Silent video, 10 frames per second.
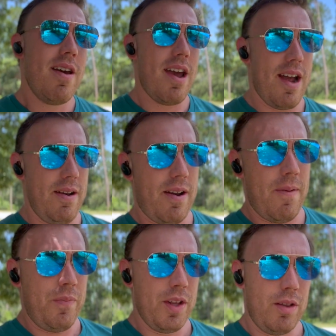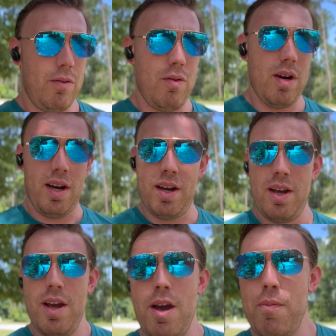And through a
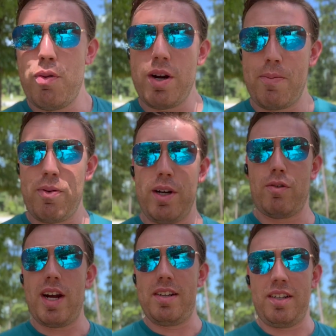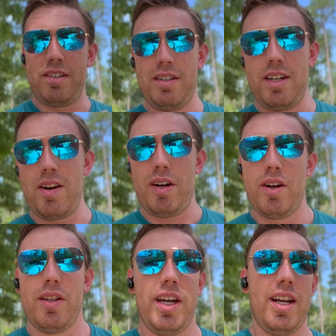pretty crazy scenario
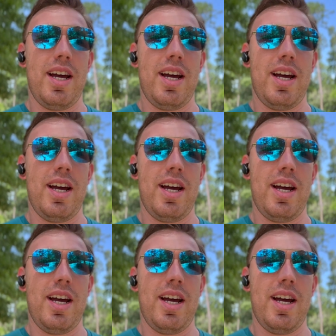that